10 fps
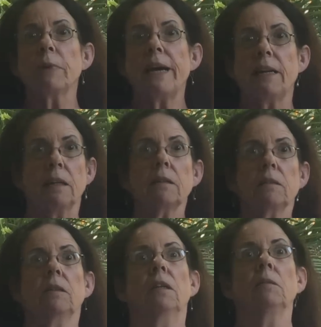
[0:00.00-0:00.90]
panic,
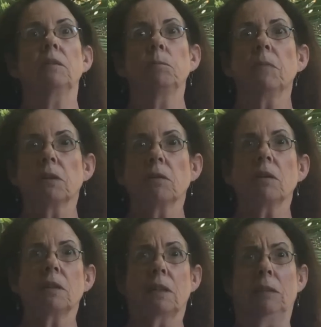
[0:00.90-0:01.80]
you know, because my
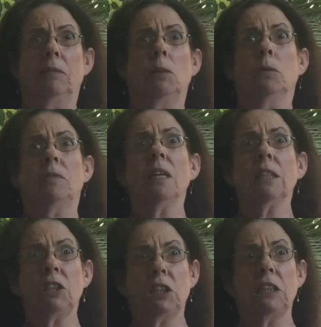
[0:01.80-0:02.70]
God, I don't know what
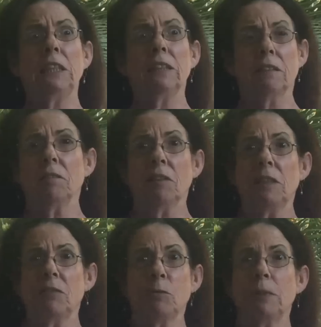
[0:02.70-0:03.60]
Tai Chi is,
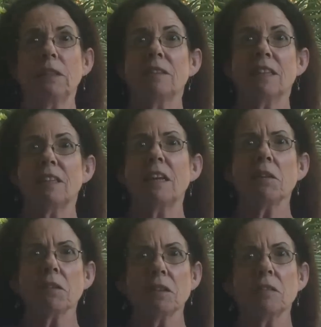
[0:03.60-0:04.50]
I've never meditated, how
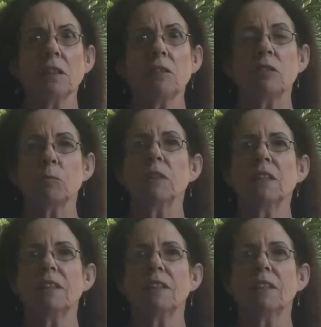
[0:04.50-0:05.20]
can I teach them?